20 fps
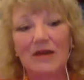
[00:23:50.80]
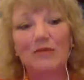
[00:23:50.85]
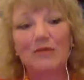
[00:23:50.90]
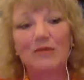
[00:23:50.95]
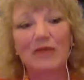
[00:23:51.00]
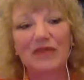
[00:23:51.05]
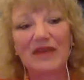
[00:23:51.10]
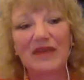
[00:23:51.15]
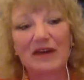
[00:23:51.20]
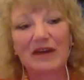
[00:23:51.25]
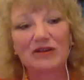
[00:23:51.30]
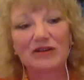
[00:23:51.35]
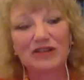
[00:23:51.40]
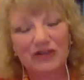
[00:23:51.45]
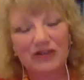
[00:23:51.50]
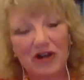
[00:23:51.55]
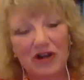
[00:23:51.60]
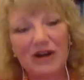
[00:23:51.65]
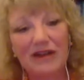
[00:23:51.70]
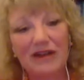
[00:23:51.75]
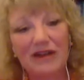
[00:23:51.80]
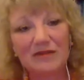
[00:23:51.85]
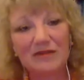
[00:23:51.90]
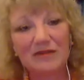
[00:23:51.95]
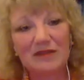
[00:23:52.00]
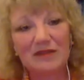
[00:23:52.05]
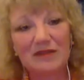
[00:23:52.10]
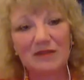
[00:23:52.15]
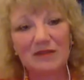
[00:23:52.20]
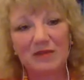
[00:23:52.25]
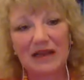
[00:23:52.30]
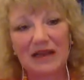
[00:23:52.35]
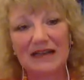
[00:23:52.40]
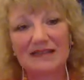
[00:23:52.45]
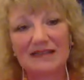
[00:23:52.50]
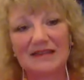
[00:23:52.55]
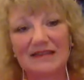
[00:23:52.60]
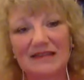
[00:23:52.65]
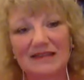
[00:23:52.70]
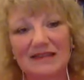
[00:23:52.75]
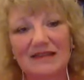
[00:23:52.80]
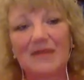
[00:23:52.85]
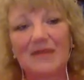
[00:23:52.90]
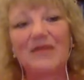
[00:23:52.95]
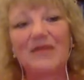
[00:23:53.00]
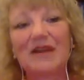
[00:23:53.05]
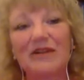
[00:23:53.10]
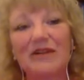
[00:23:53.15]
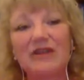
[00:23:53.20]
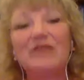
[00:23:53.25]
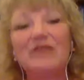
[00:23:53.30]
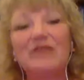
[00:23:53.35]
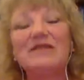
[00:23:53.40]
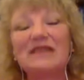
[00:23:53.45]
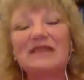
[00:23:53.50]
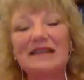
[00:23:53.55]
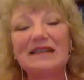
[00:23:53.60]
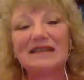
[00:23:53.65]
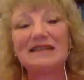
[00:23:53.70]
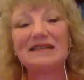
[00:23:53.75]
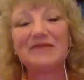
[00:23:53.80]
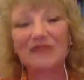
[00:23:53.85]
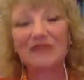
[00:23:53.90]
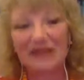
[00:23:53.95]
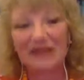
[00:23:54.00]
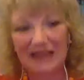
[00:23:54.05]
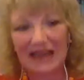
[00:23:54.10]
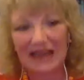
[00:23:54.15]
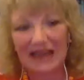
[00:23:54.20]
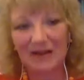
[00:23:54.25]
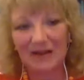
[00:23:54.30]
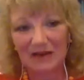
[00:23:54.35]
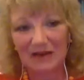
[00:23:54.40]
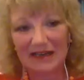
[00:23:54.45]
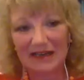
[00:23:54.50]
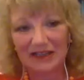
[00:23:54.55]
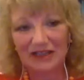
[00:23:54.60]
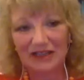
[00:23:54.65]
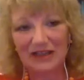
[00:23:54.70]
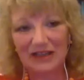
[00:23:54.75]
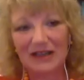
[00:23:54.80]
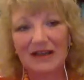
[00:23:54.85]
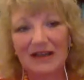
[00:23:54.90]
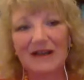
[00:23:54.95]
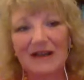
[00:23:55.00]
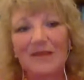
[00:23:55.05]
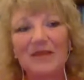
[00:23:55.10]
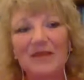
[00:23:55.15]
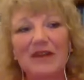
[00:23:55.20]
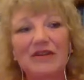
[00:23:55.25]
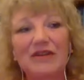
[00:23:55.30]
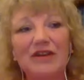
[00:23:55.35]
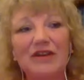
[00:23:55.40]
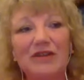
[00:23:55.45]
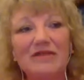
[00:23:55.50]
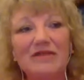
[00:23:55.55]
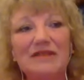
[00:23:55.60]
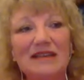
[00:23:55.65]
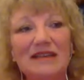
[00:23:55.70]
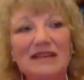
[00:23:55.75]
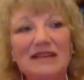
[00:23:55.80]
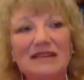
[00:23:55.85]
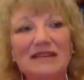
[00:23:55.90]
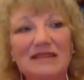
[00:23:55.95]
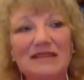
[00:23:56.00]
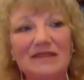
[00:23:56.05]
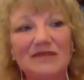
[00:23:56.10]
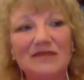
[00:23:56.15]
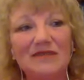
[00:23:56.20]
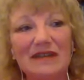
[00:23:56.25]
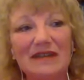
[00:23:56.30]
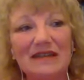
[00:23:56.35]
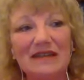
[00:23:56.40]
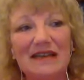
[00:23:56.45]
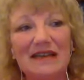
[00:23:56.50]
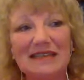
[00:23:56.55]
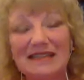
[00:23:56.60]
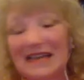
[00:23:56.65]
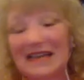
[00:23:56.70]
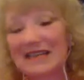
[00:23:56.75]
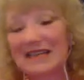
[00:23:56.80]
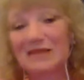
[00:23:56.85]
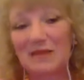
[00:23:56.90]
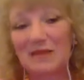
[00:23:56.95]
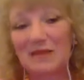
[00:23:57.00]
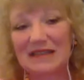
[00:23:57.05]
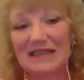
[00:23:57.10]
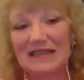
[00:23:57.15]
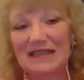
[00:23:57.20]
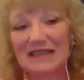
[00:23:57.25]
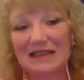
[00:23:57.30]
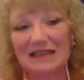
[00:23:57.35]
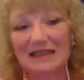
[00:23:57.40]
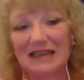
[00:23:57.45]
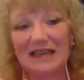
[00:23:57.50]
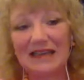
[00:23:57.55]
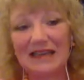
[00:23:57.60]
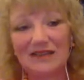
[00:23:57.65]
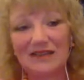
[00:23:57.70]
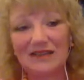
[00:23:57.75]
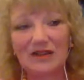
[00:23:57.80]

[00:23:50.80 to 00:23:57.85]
but that are starting from different places, that are using different language, that are using different assessment techniques.